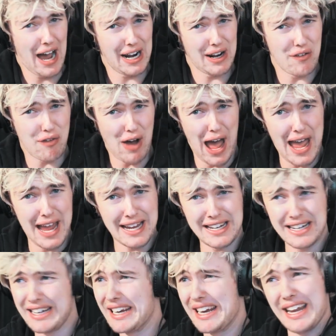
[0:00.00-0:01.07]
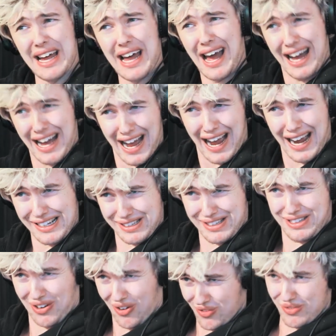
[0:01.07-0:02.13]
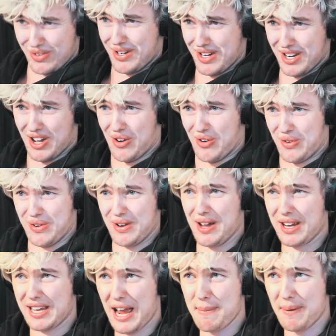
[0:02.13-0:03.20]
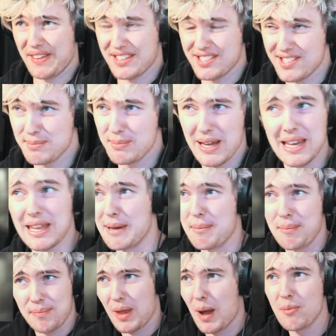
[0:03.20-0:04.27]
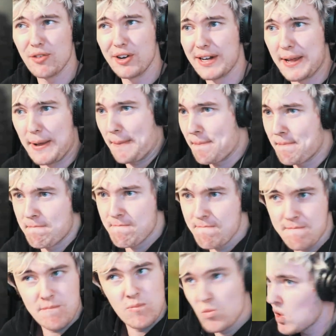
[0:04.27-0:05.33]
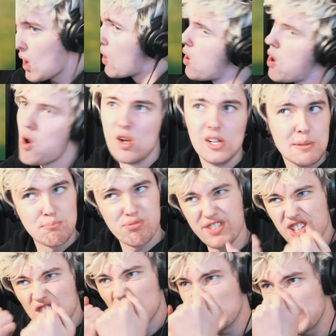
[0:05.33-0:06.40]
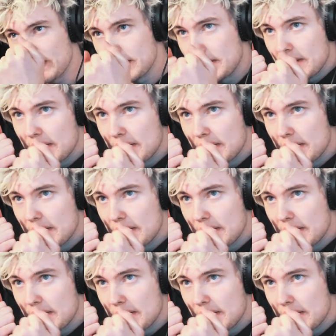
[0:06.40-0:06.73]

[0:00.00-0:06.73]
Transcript: out of 8. I don't know. Okay, but this is medium. I'm ready. Bring it on.